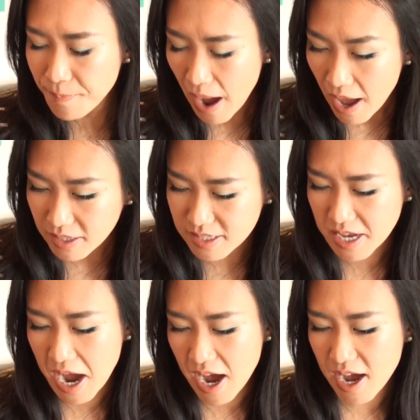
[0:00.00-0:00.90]
But
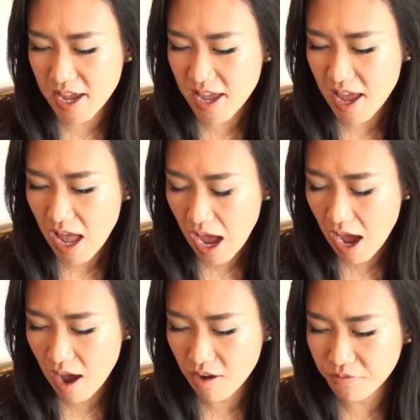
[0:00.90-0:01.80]
I
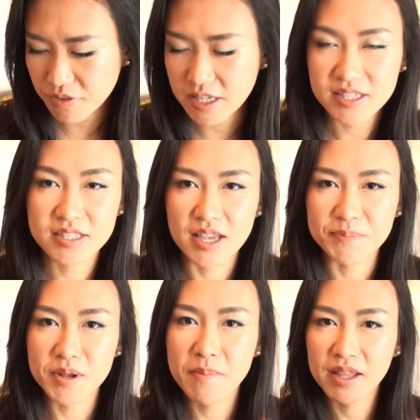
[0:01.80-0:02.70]
have this
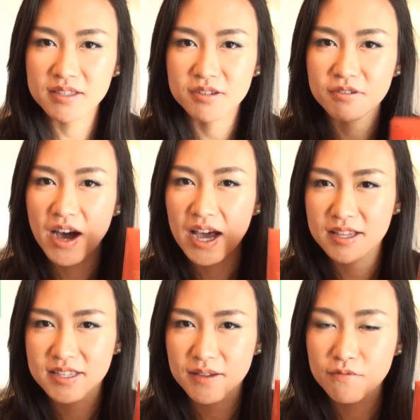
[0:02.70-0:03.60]
supplemental
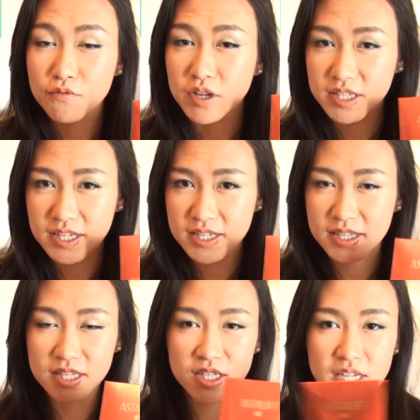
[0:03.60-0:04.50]
item, which is
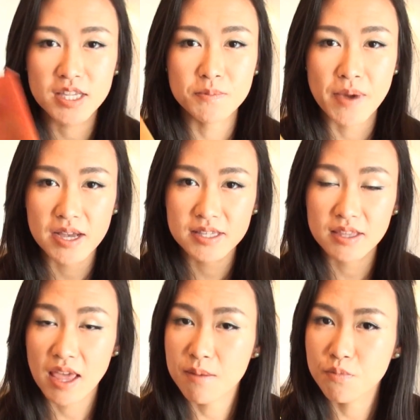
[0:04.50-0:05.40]
the sheet
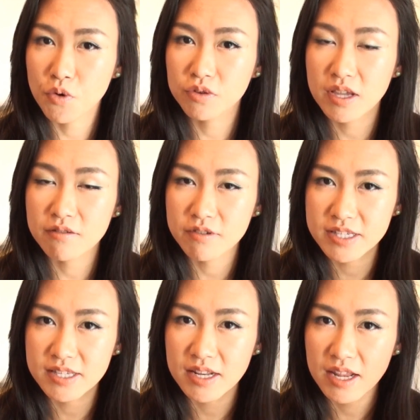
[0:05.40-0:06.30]
mask they brought out
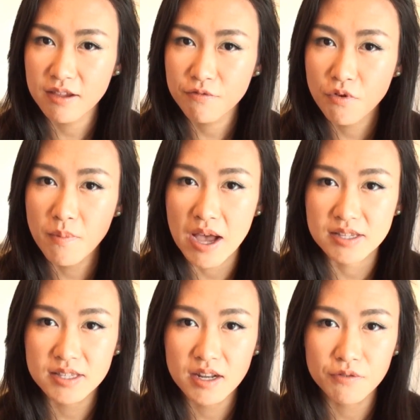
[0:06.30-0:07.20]
recently from
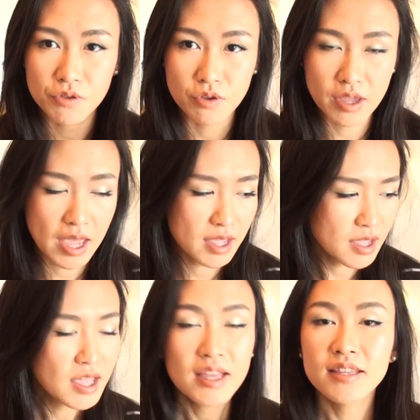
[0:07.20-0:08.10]
Astalift UK.
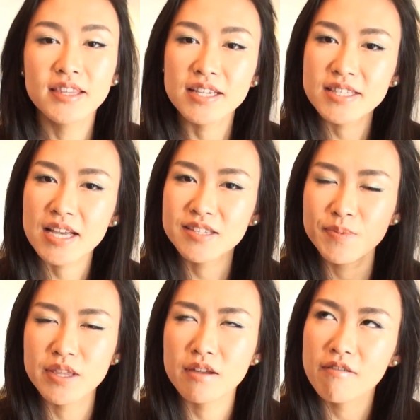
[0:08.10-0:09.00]
This has
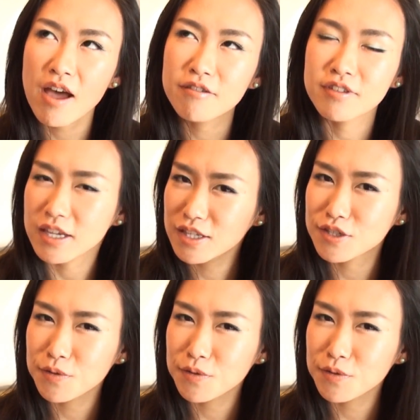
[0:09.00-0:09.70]
been around in